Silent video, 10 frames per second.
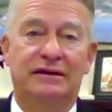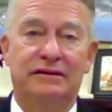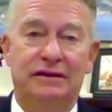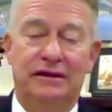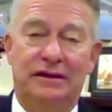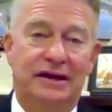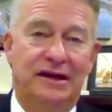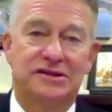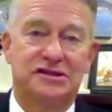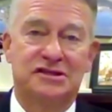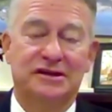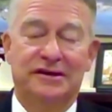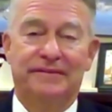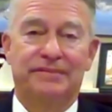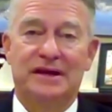And
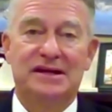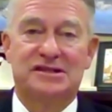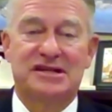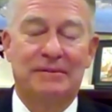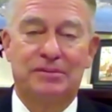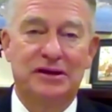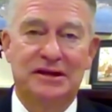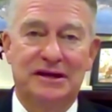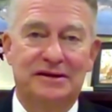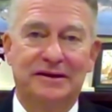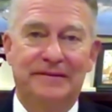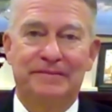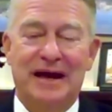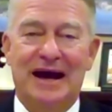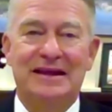it's something
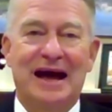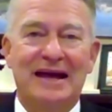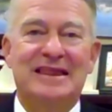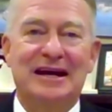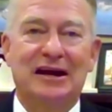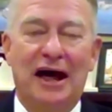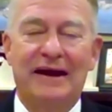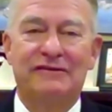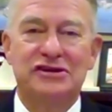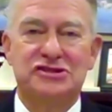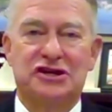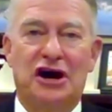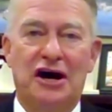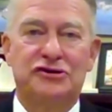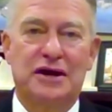that I think a lot
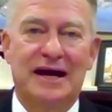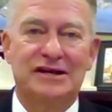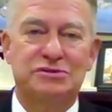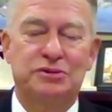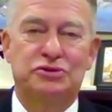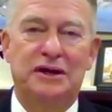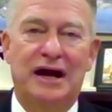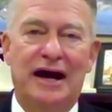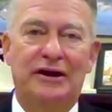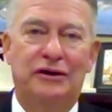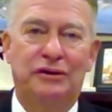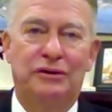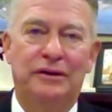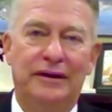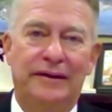of it is contrast between
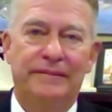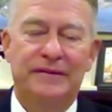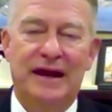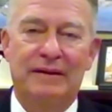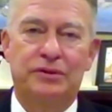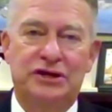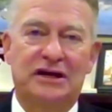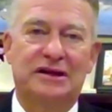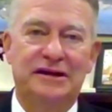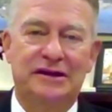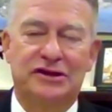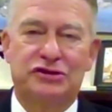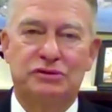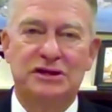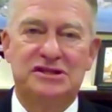Idaho and
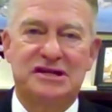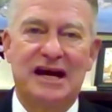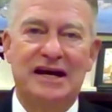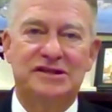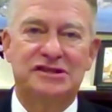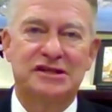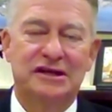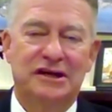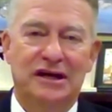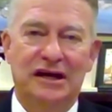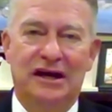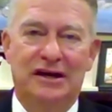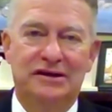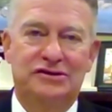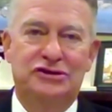particularly the three states
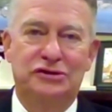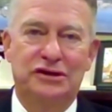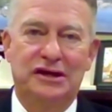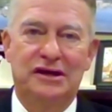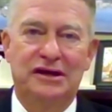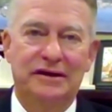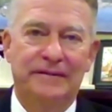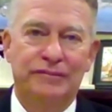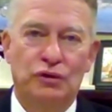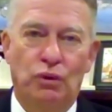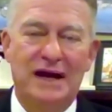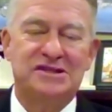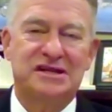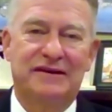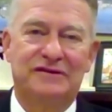to the
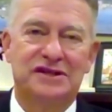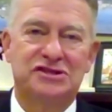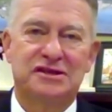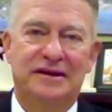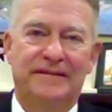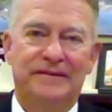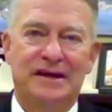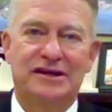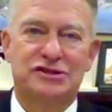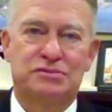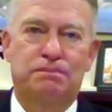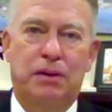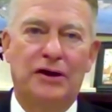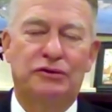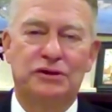west of us
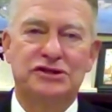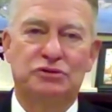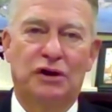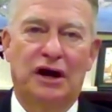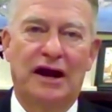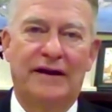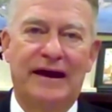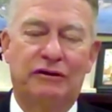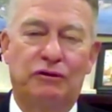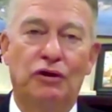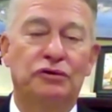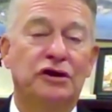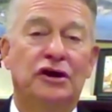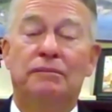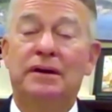is part of the reason where a lot of that
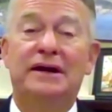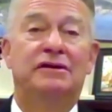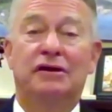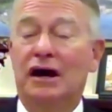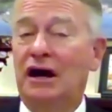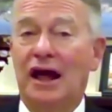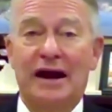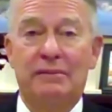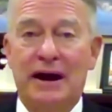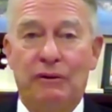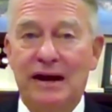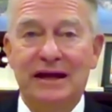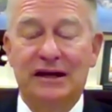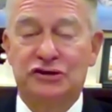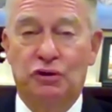growth. But a lot of
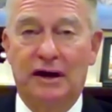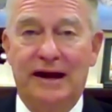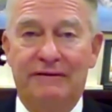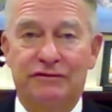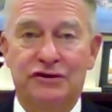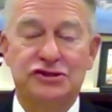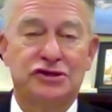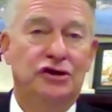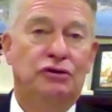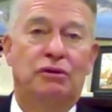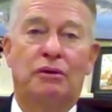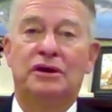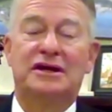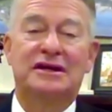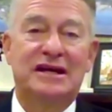my regulatory efforts,
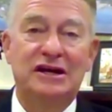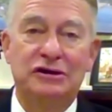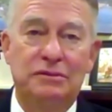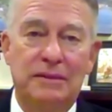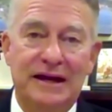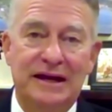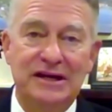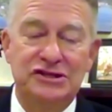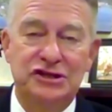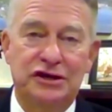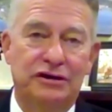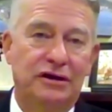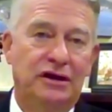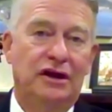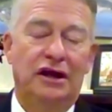where we continue to make it
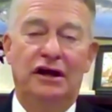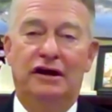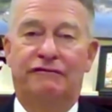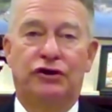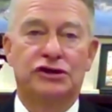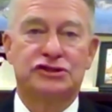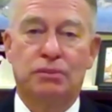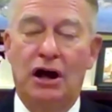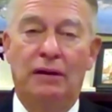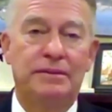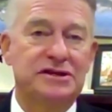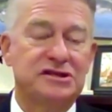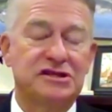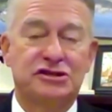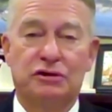easier for a
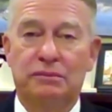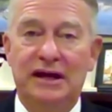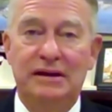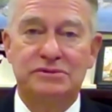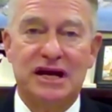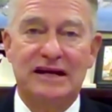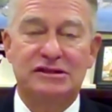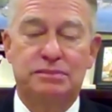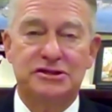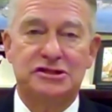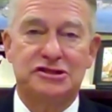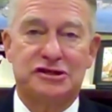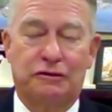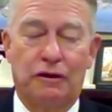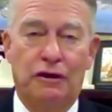small business or a medium-sized
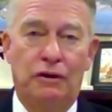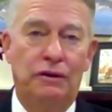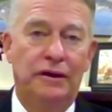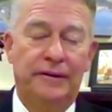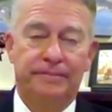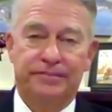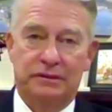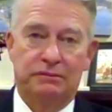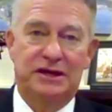business to grow,